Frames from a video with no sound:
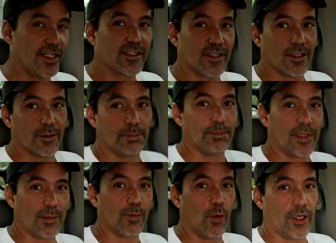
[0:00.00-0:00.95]
it's a
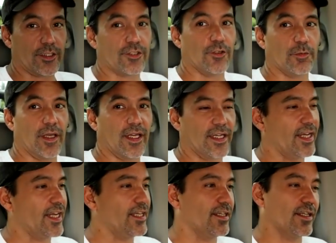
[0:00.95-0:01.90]
big boy, too,
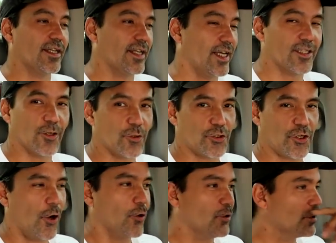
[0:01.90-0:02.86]
man. It ain't, it ain't no
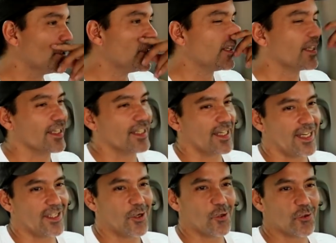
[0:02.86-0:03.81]
joke. It
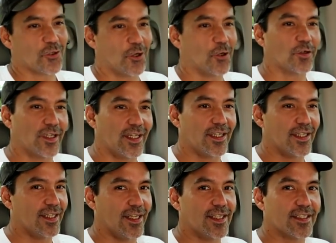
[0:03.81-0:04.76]
ain't no joke. It,
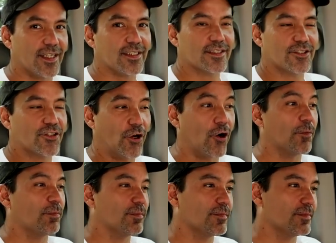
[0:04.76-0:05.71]
it, it's
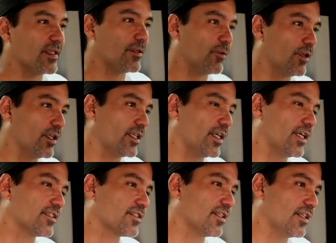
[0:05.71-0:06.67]
sharp. It really
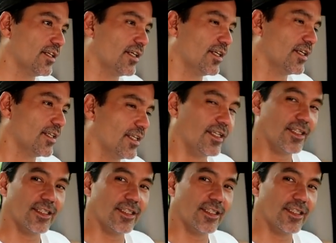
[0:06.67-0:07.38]
is. It's a big